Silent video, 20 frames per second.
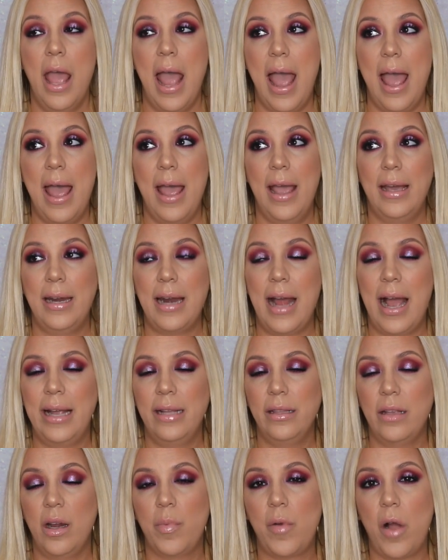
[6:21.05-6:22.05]
and I
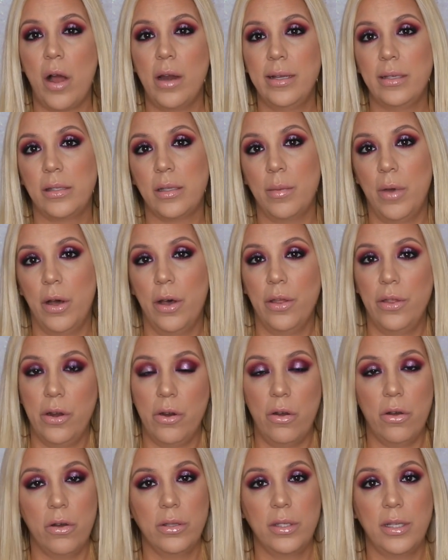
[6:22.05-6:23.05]
ended up calling some other
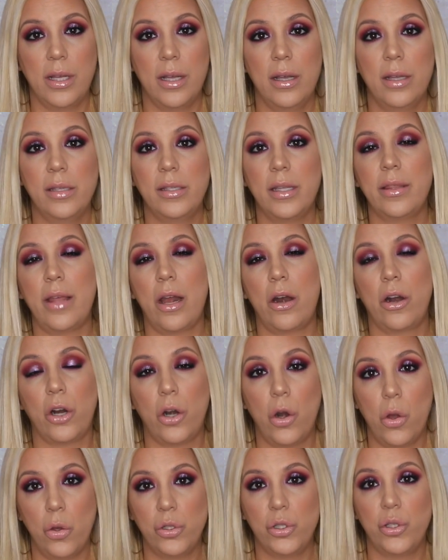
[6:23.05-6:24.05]
Ultas that are
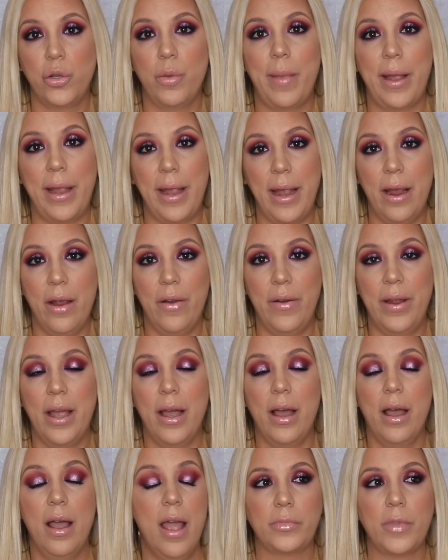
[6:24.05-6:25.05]
close to my
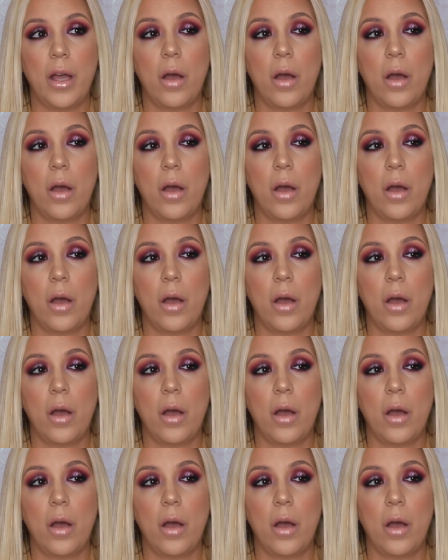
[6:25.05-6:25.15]
area.